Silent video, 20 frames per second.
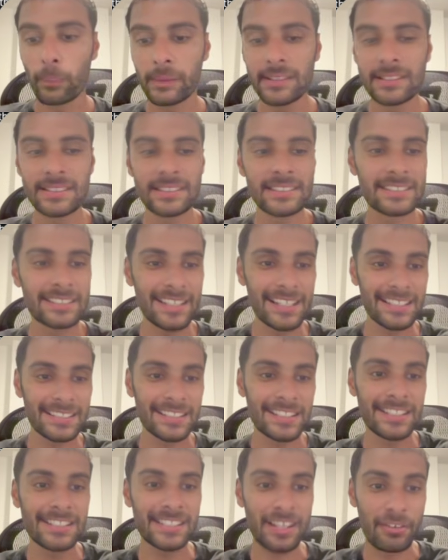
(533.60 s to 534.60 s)
60
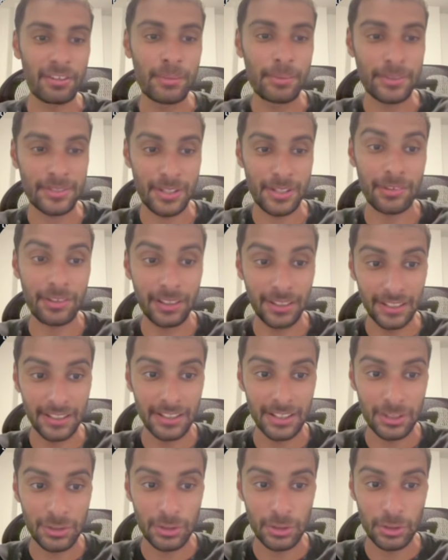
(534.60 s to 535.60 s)
to 70% of the lead
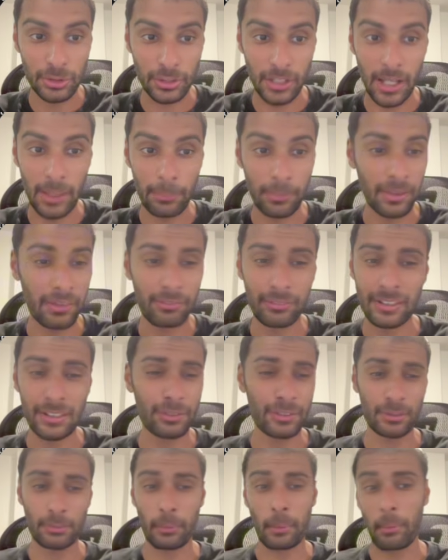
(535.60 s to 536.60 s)
list you scrape, even if
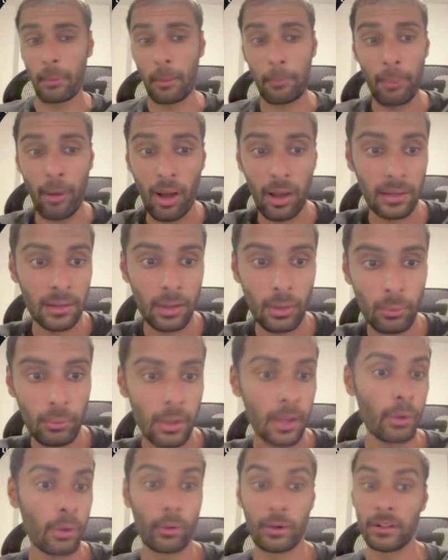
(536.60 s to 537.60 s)
it's from Apollo
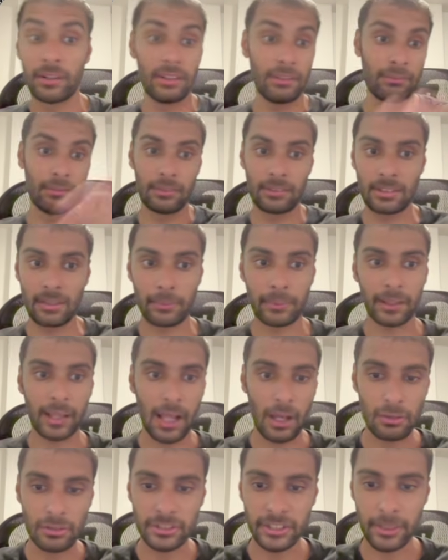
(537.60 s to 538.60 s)
or even something like
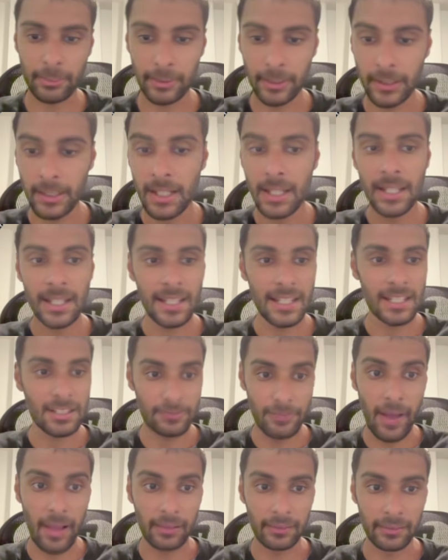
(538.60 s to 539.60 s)
Outscraper, is
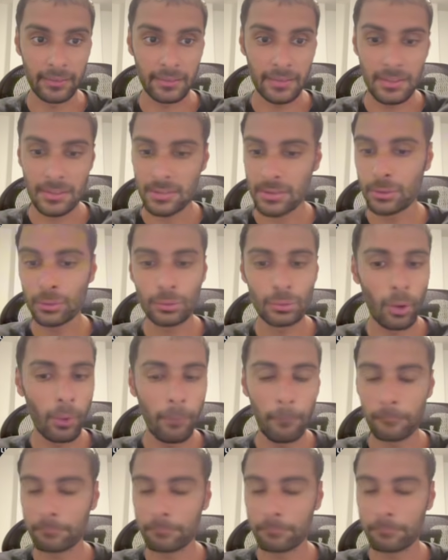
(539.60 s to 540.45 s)
valid. So you don't